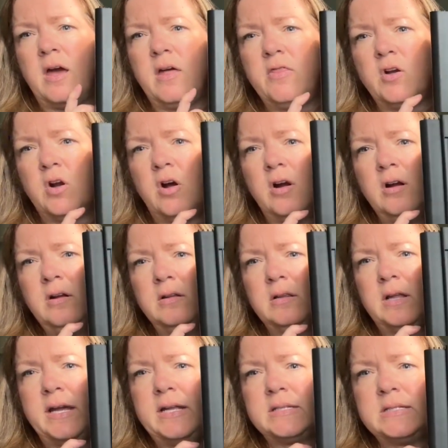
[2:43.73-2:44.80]
there are
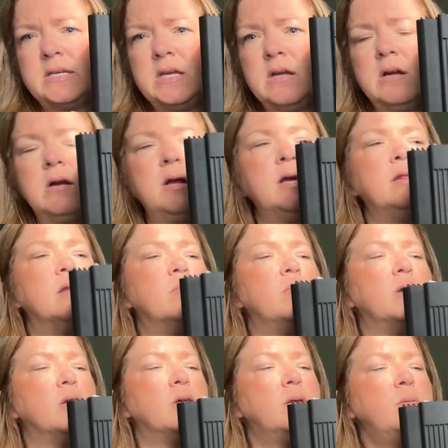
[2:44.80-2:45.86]
lights here in the
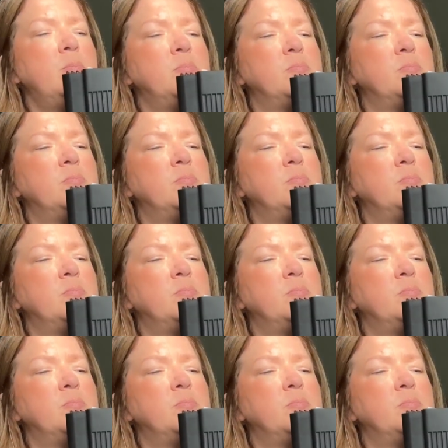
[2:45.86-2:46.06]
middle,